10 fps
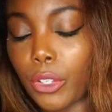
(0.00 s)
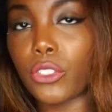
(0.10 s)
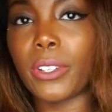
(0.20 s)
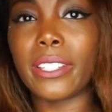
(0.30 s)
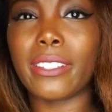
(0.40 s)
You
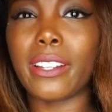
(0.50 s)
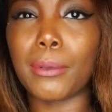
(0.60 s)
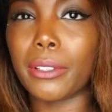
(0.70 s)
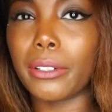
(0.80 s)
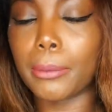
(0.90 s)
could dress it
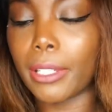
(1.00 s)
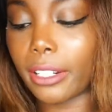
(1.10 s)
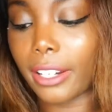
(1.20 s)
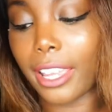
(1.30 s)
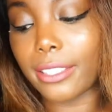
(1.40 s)
up a little bit
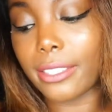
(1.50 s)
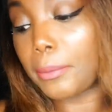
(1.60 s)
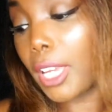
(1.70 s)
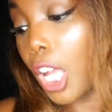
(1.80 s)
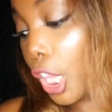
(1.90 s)
and add
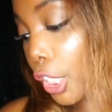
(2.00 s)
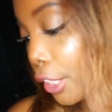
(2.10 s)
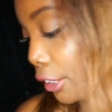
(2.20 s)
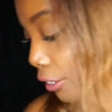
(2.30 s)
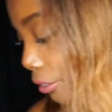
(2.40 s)
some color.